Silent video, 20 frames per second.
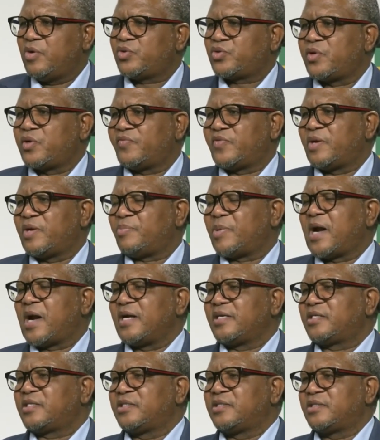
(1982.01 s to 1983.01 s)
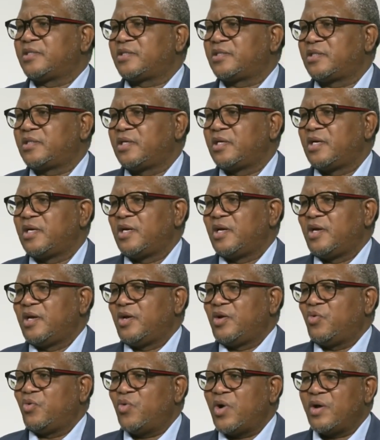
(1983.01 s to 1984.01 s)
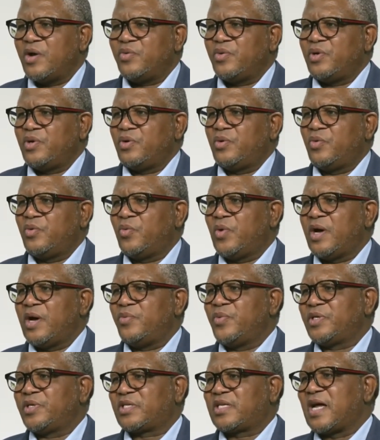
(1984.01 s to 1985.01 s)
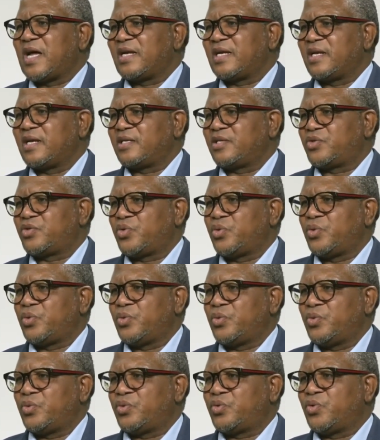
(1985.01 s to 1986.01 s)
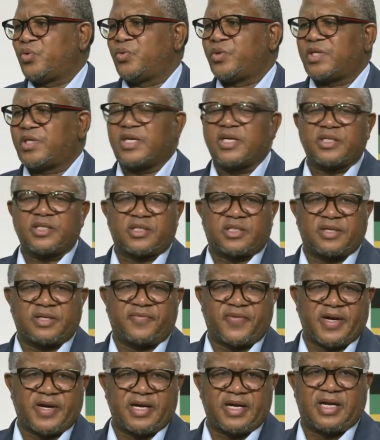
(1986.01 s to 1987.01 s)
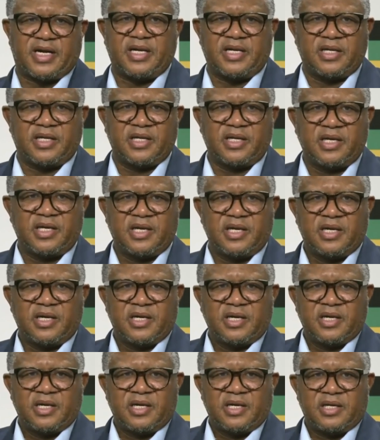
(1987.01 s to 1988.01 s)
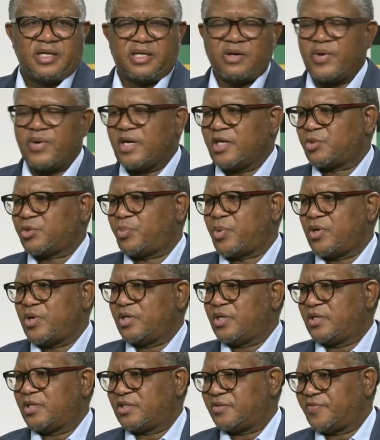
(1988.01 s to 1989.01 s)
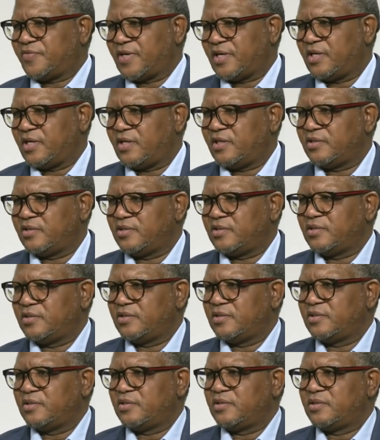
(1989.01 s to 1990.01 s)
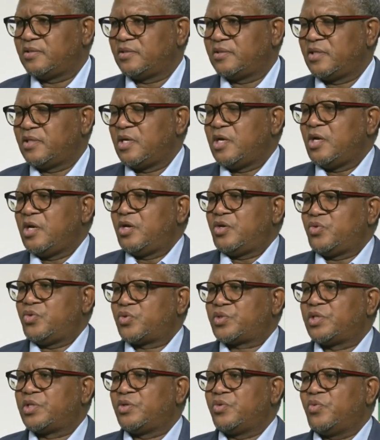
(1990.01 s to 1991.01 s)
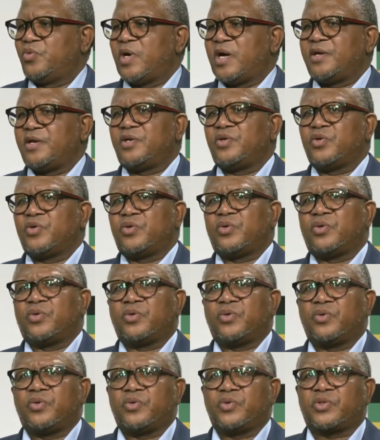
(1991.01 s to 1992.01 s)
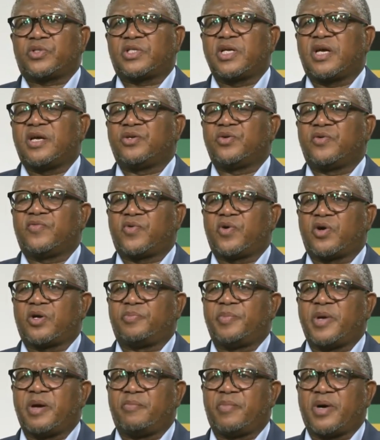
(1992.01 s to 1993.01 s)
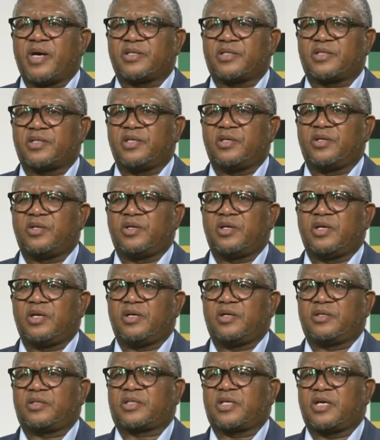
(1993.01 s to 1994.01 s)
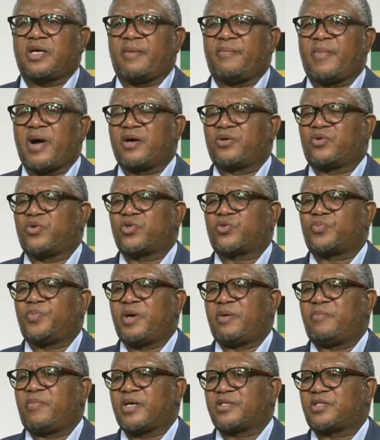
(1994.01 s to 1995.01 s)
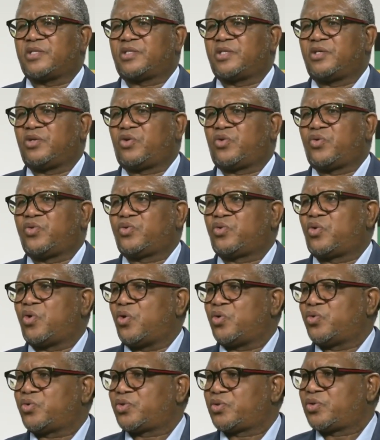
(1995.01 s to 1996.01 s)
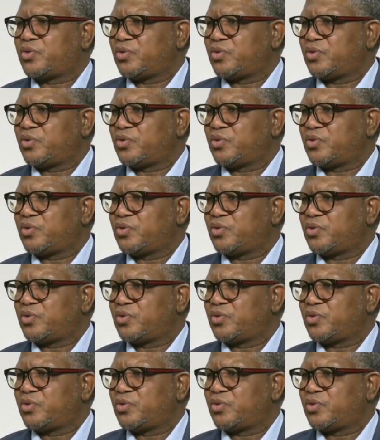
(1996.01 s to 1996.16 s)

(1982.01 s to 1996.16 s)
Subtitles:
of the branches, when we started to do things differently, they were responding differently. You see, when you say you've got members, among those members it includes ghosts,